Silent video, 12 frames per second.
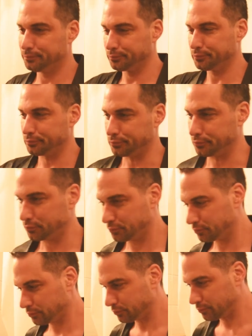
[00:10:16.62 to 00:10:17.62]
And
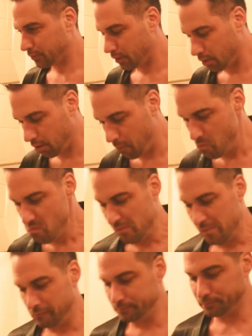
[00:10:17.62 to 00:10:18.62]
that point,
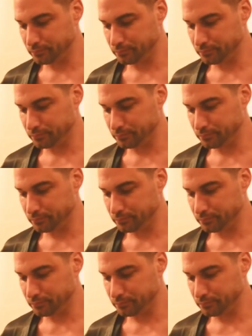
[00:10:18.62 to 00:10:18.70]
I